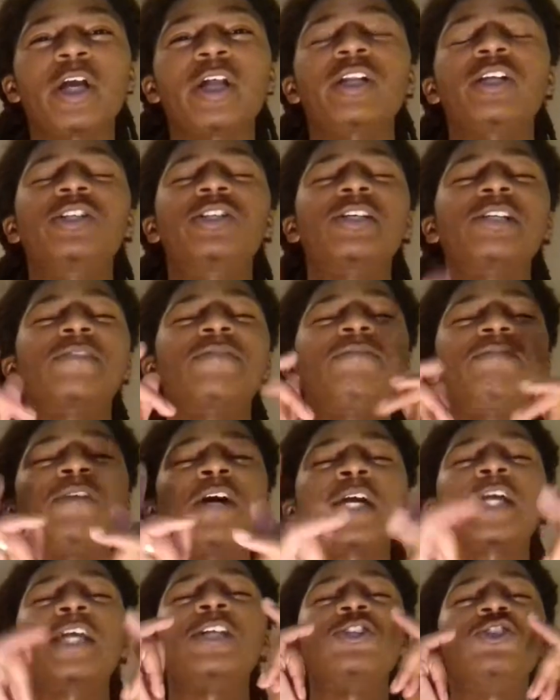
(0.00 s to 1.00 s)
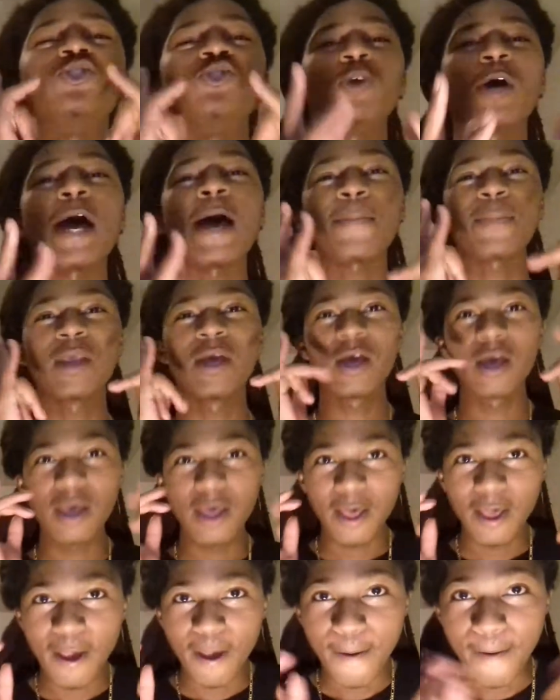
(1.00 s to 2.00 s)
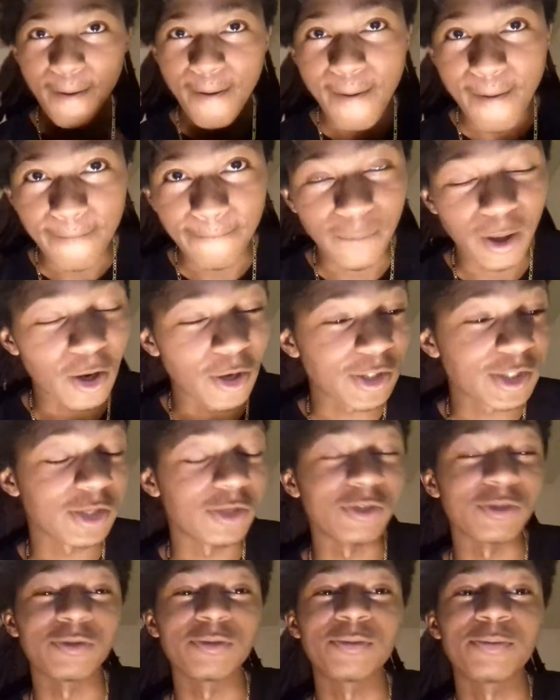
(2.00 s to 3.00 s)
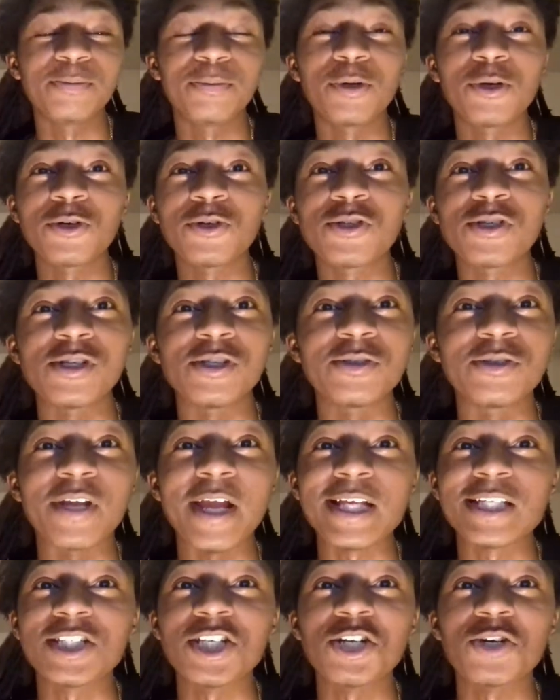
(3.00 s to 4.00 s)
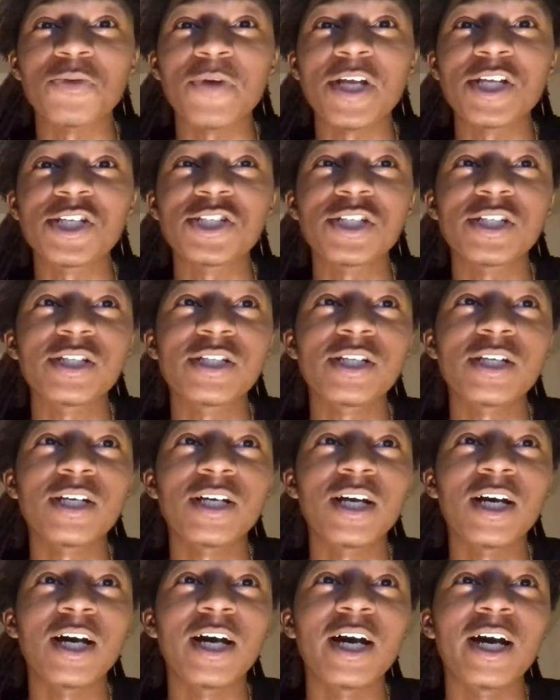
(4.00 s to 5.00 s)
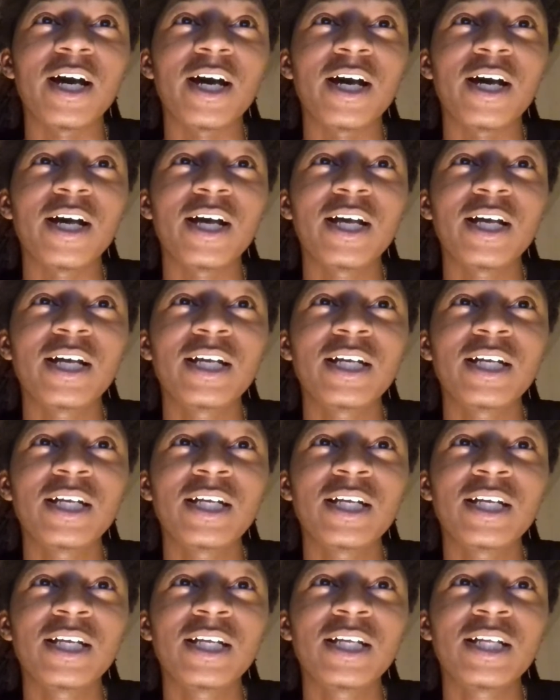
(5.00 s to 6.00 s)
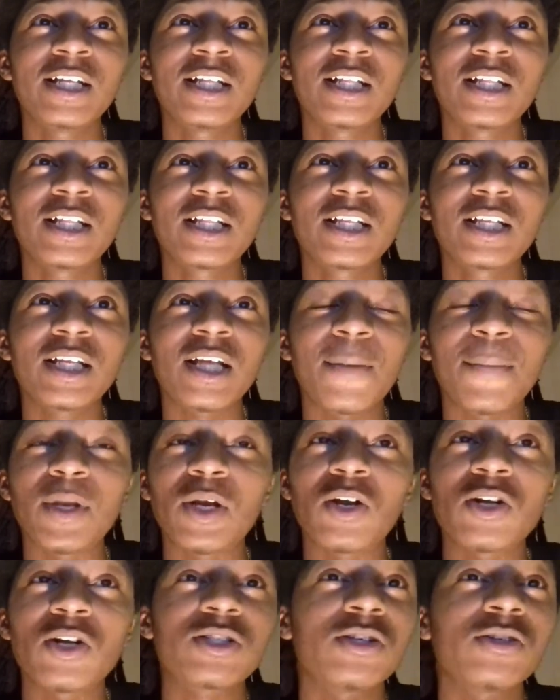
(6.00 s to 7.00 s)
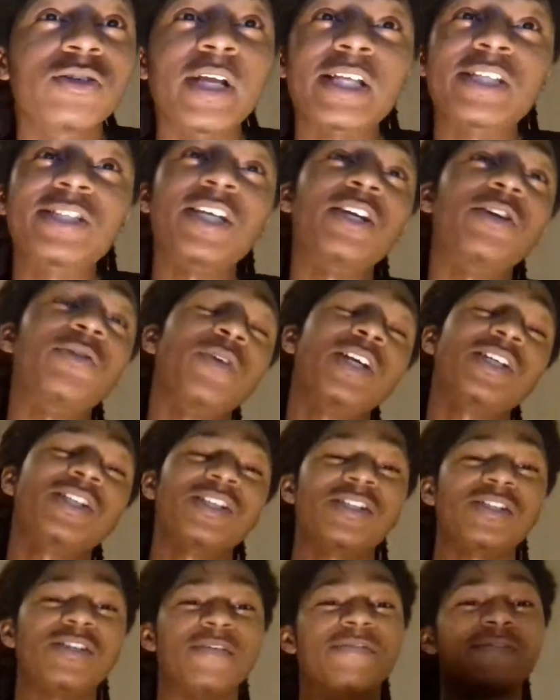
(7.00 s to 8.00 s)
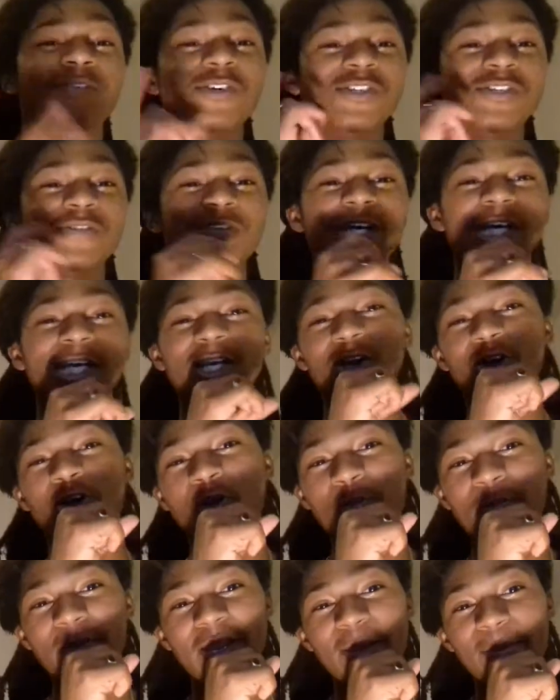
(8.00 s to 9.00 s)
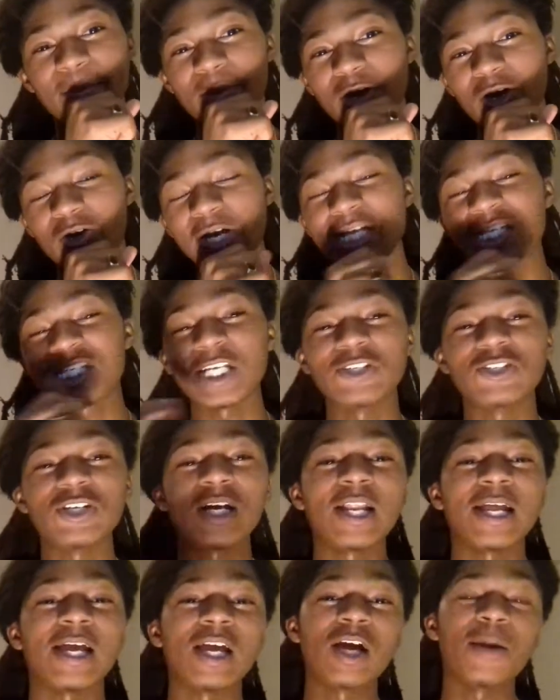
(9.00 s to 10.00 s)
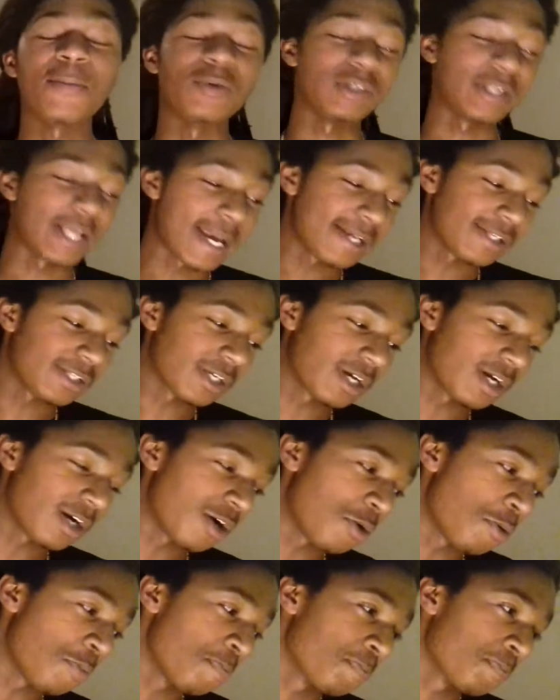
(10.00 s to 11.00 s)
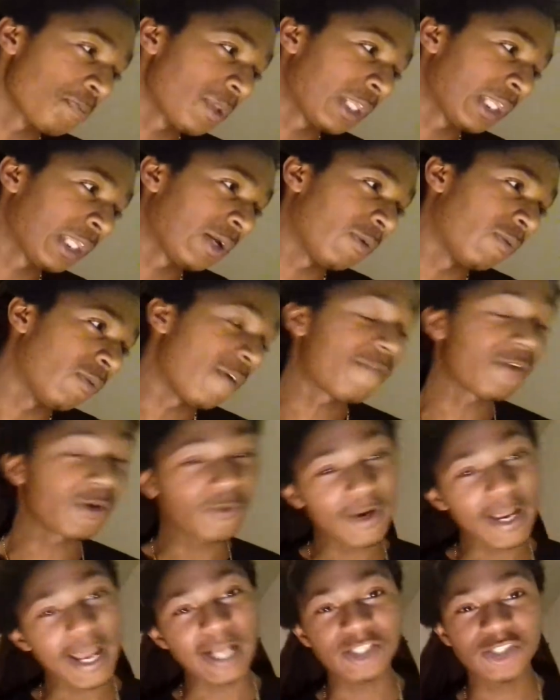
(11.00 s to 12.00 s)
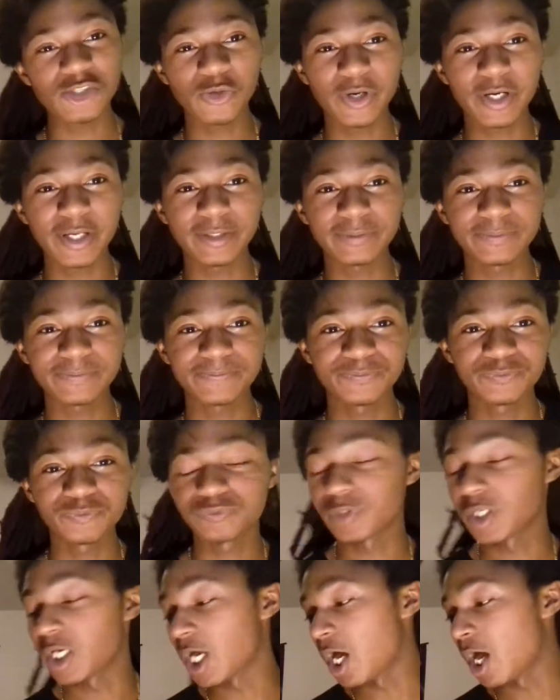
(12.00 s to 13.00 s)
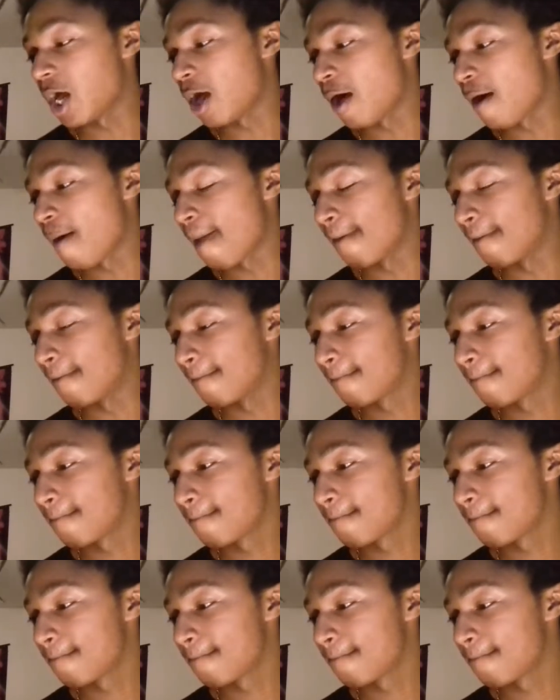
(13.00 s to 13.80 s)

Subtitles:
trailer just fucking dropped. Boruto, Next Generation. Naruto, Next Generation is the first fucking opening, bro. That shit dropped like a couple days ago. We finna react to it. But